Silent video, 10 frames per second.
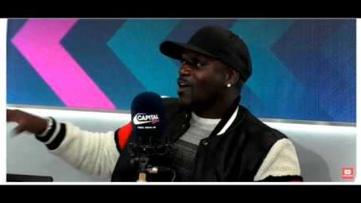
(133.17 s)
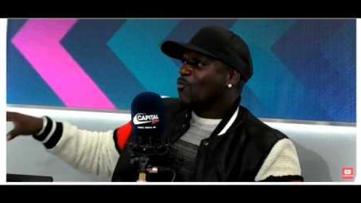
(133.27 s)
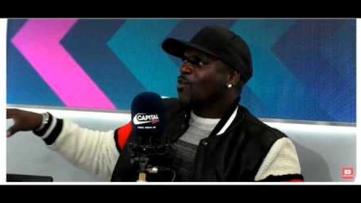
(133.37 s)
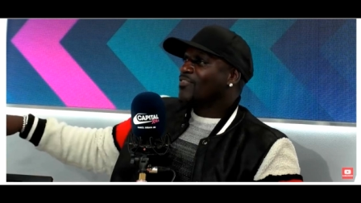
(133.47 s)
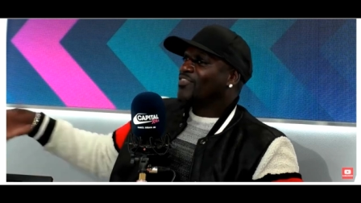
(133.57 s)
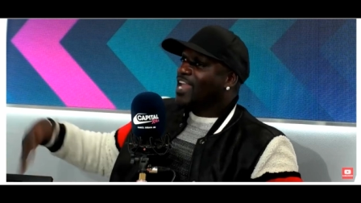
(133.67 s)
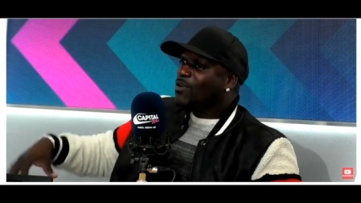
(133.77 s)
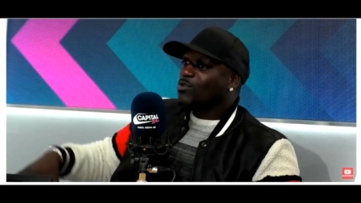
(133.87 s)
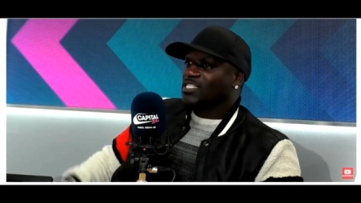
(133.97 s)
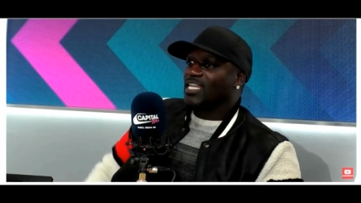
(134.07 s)
where they
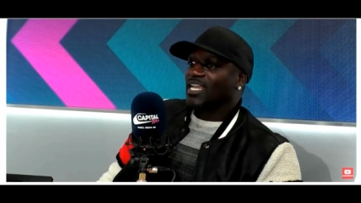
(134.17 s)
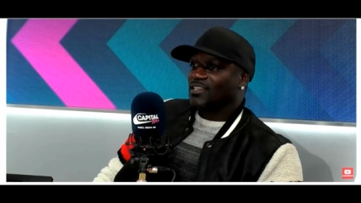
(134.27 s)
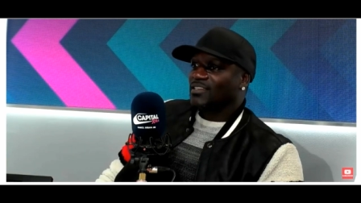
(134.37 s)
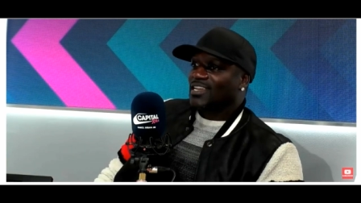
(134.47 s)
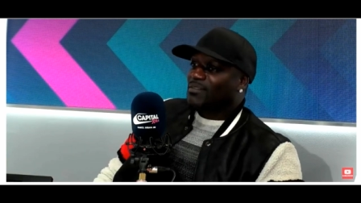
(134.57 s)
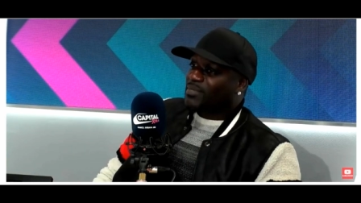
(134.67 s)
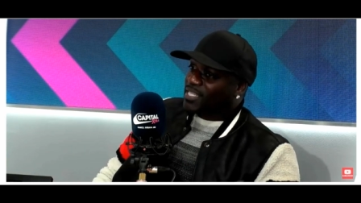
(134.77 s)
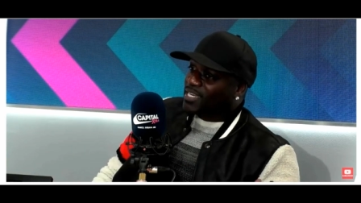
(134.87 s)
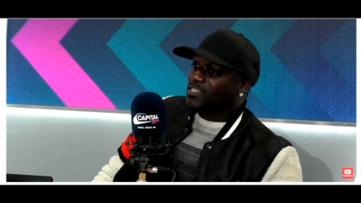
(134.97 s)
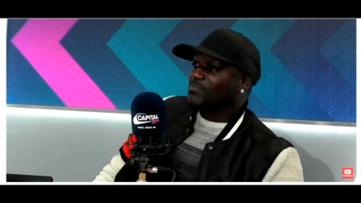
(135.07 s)
would stand. But
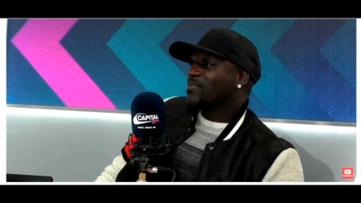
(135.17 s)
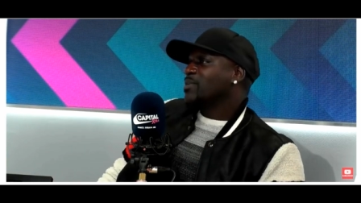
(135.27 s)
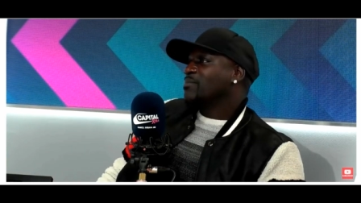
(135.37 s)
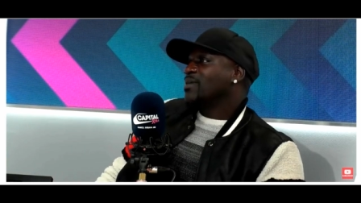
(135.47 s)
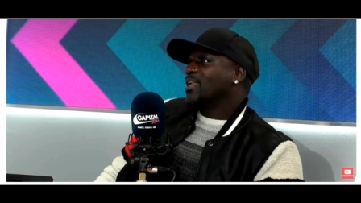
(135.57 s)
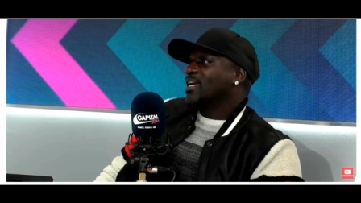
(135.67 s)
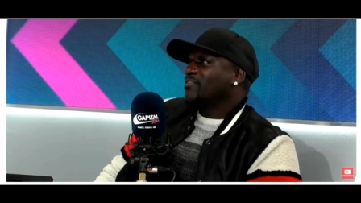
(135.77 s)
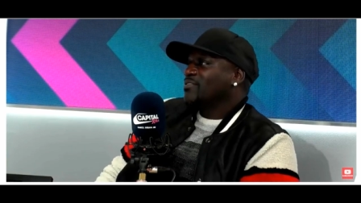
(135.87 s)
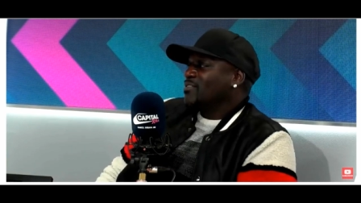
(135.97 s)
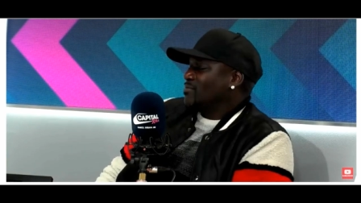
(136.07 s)
then there's some people in my
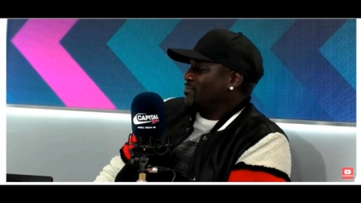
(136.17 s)
life.